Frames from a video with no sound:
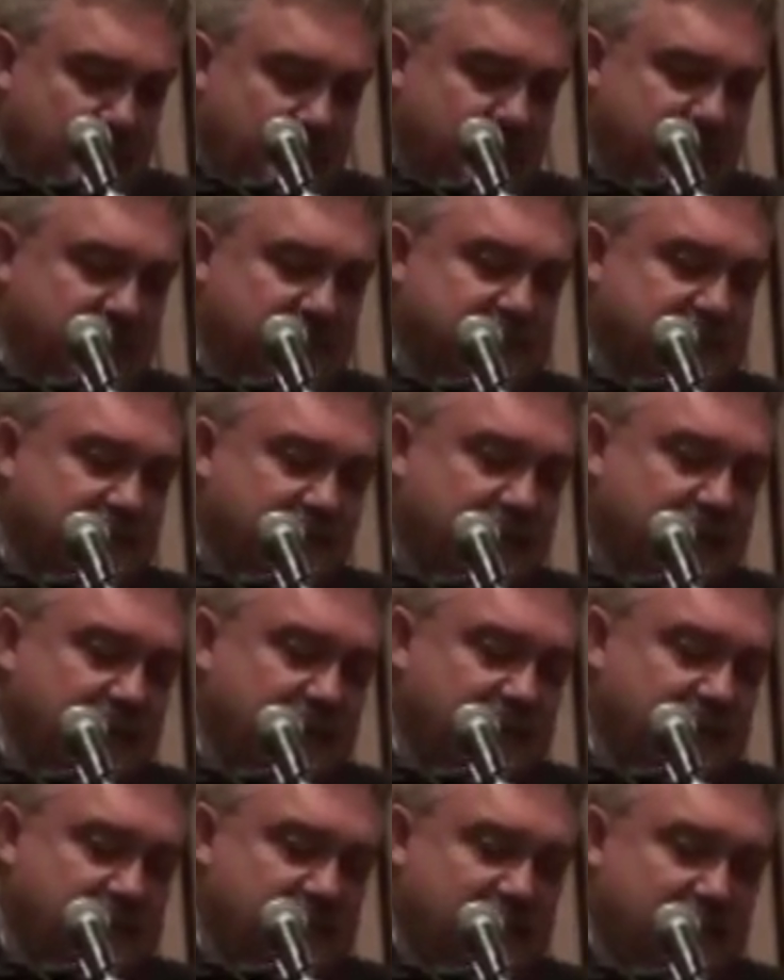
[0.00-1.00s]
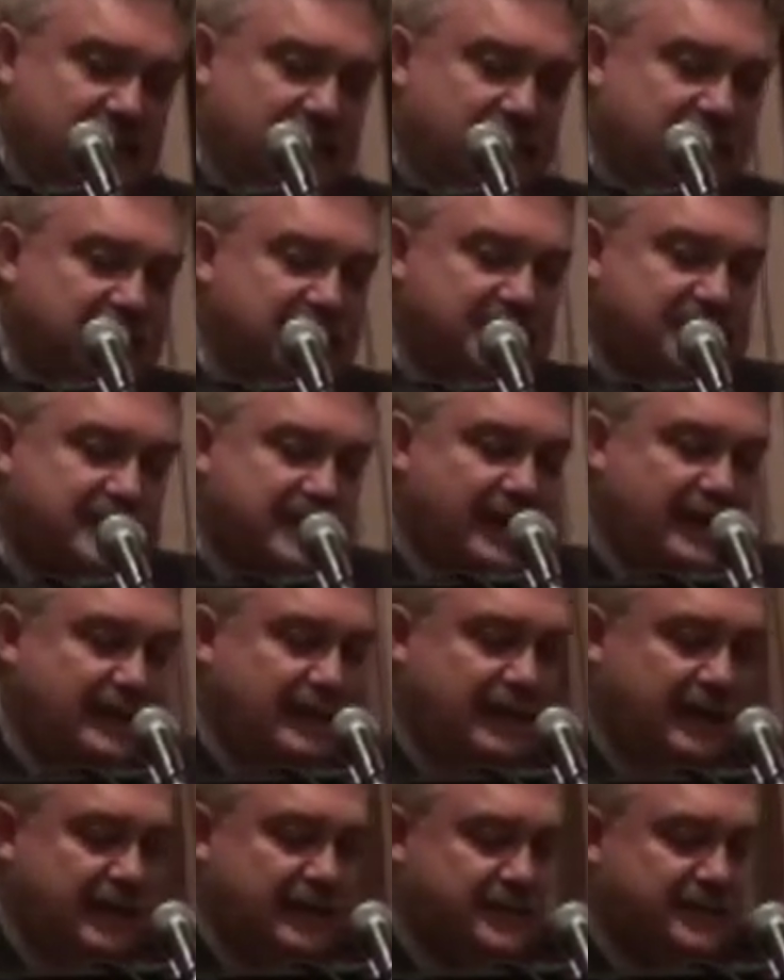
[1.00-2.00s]
To decide the, to decide
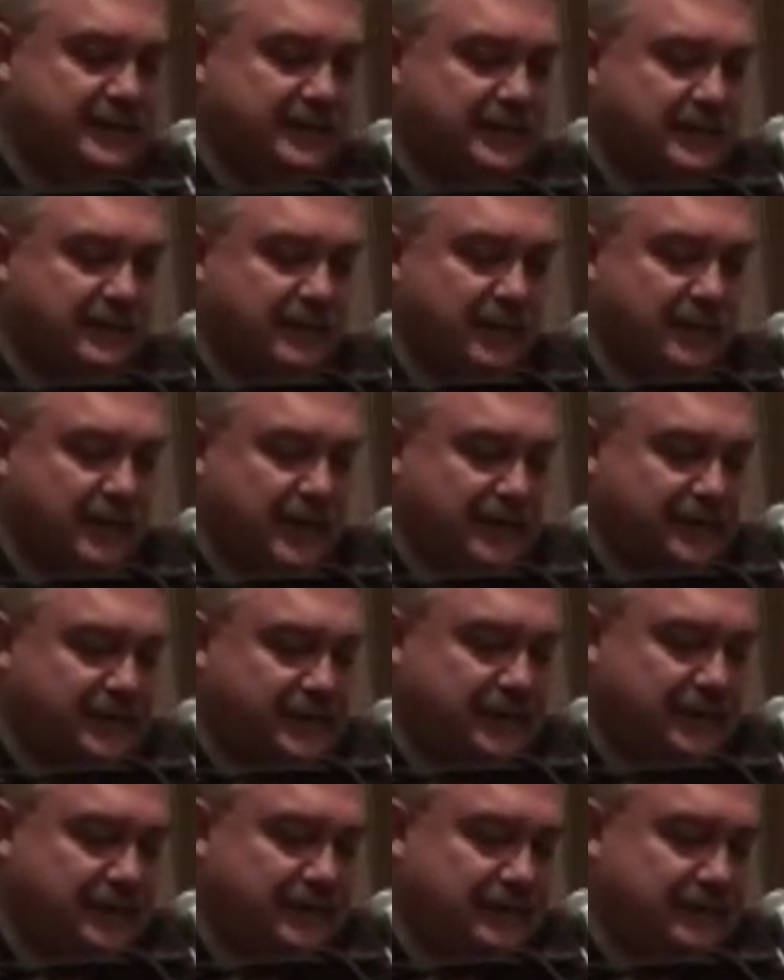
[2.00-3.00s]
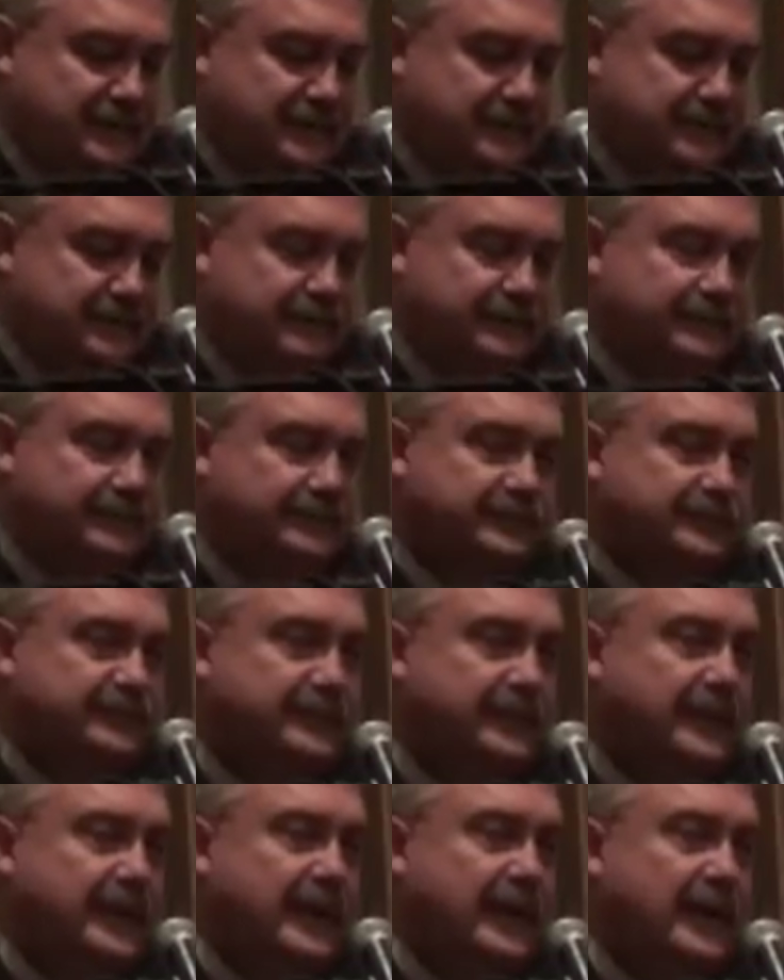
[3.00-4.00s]
the answer to a question.
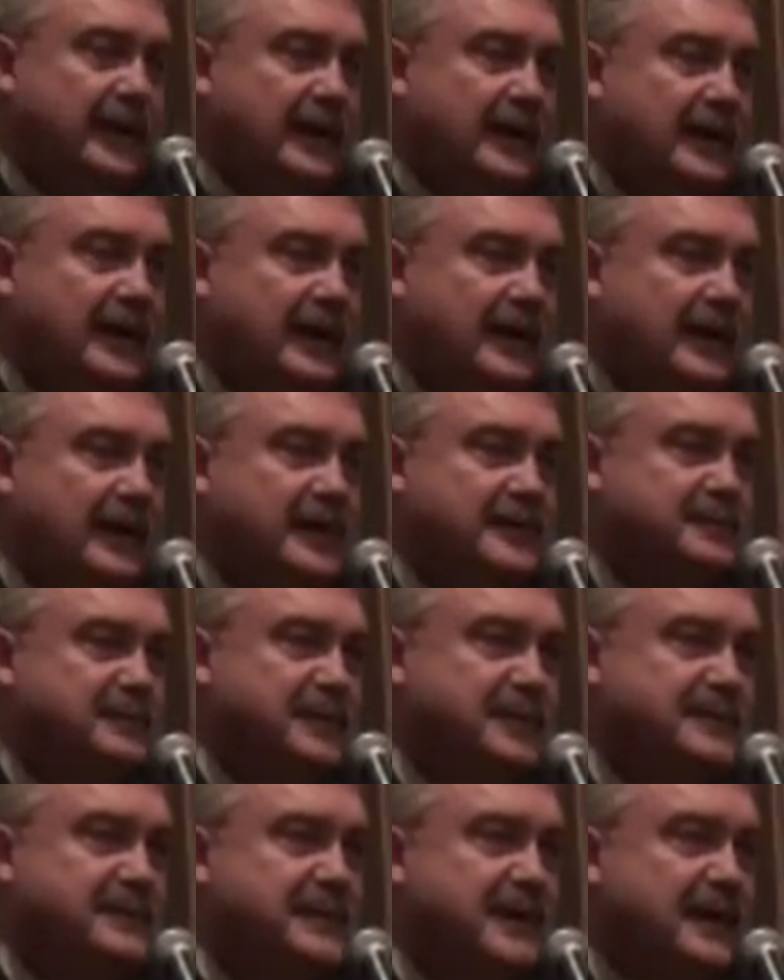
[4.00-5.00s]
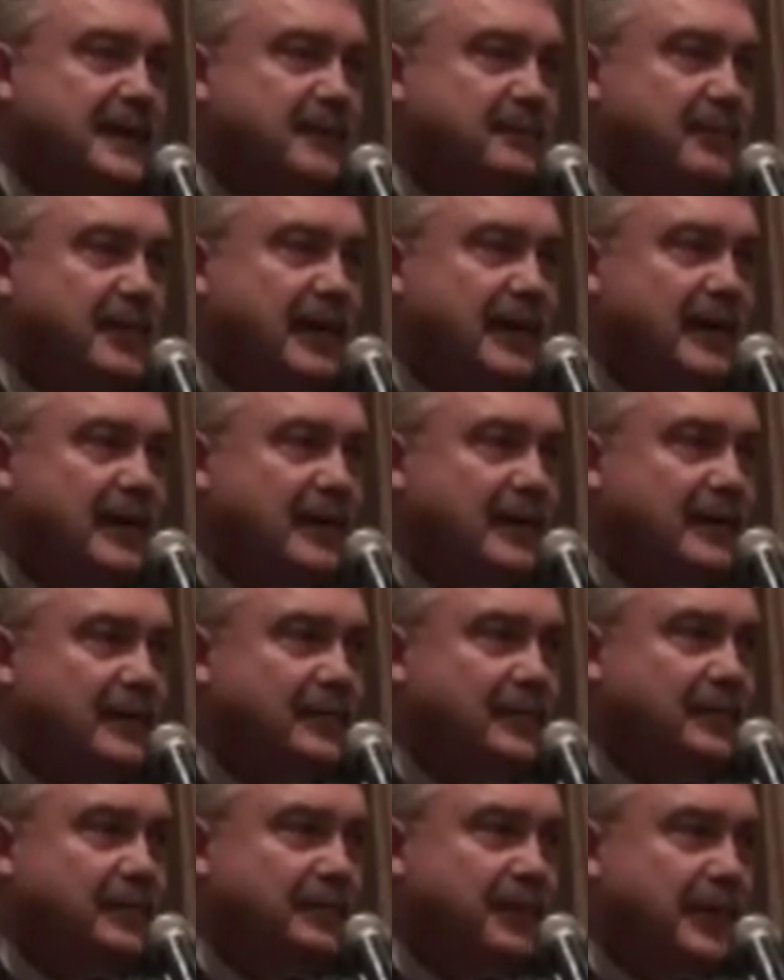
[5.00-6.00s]
It has been said
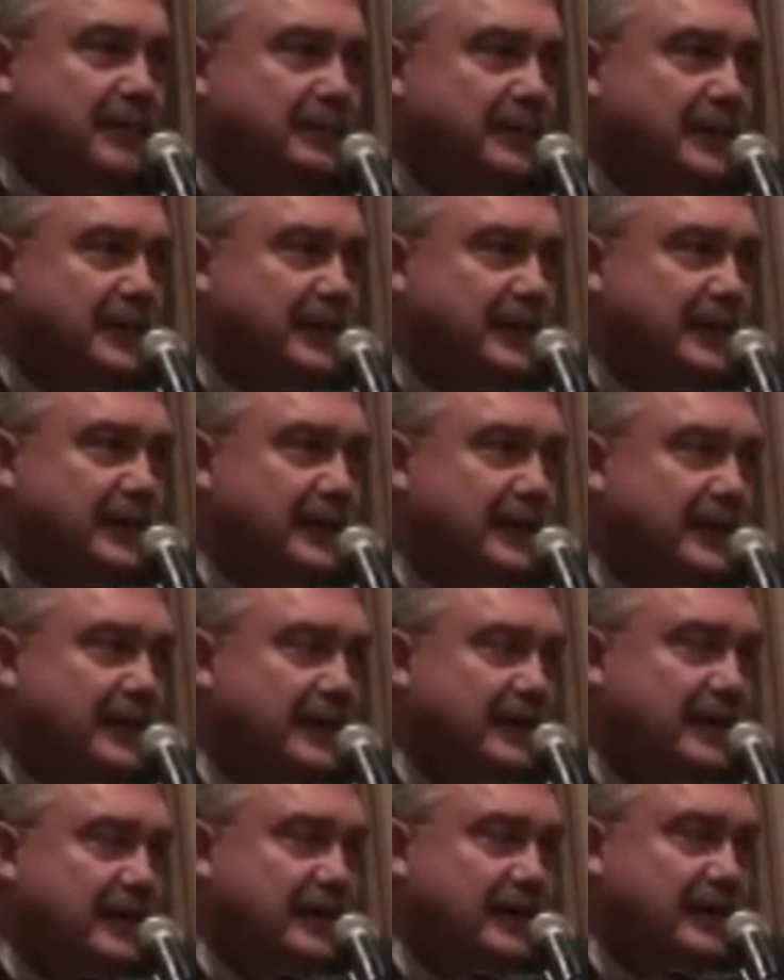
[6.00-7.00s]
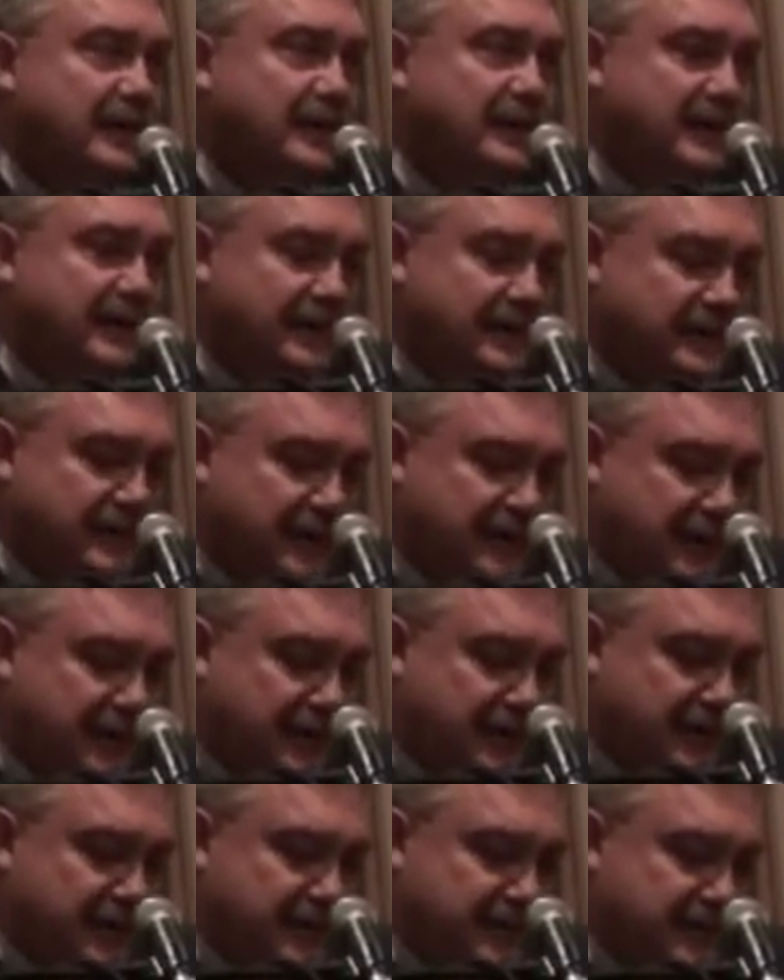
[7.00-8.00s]
by people in
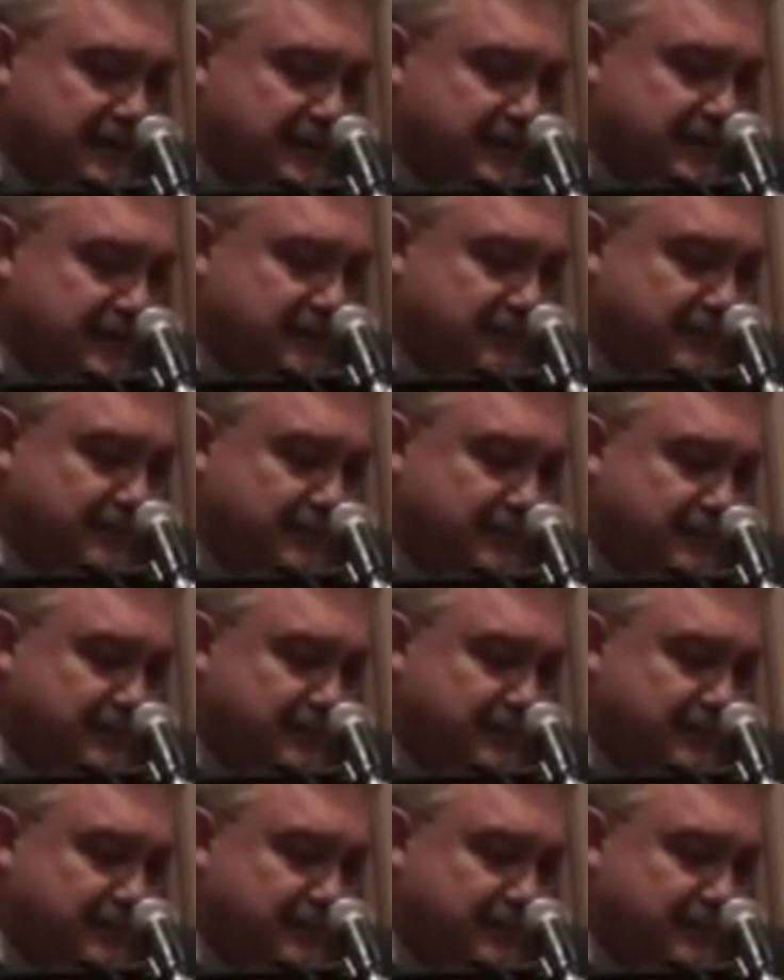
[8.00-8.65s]
literary criticism